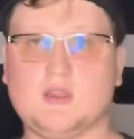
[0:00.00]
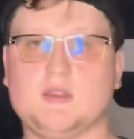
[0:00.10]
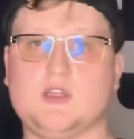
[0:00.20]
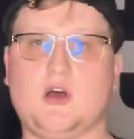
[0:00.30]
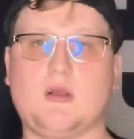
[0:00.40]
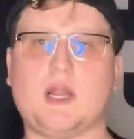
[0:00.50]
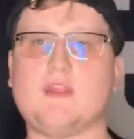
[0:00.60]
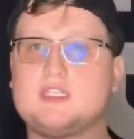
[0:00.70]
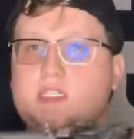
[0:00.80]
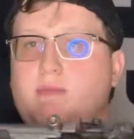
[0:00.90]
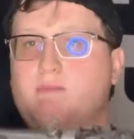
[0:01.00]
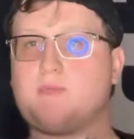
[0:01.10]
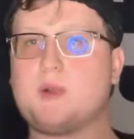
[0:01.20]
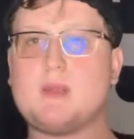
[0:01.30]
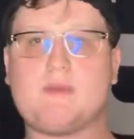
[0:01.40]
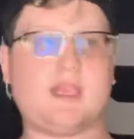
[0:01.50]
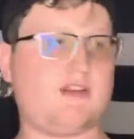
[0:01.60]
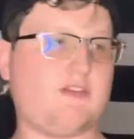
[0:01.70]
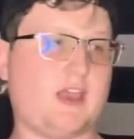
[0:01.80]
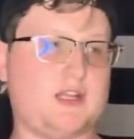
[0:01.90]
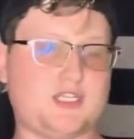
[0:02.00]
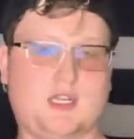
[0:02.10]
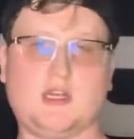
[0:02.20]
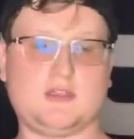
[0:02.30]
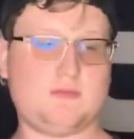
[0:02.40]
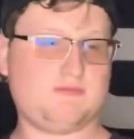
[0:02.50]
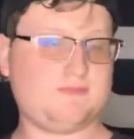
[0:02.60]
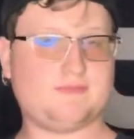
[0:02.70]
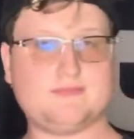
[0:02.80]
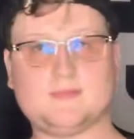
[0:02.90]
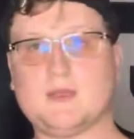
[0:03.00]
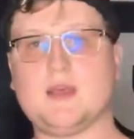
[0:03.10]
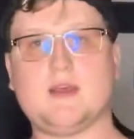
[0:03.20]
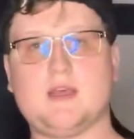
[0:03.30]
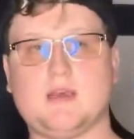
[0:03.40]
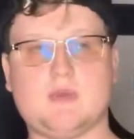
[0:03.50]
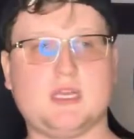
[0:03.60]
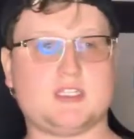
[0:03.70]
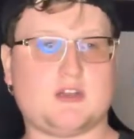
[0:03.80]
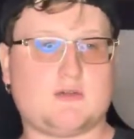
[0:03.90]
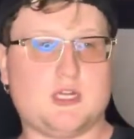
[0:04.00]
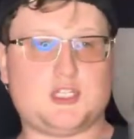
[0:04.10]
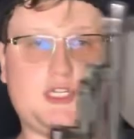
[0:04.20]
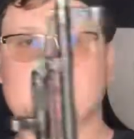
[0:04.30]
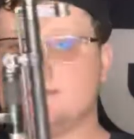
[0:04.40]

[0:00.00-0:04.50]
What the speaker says: So already this is a pretty big advantage, and also because they're Russia,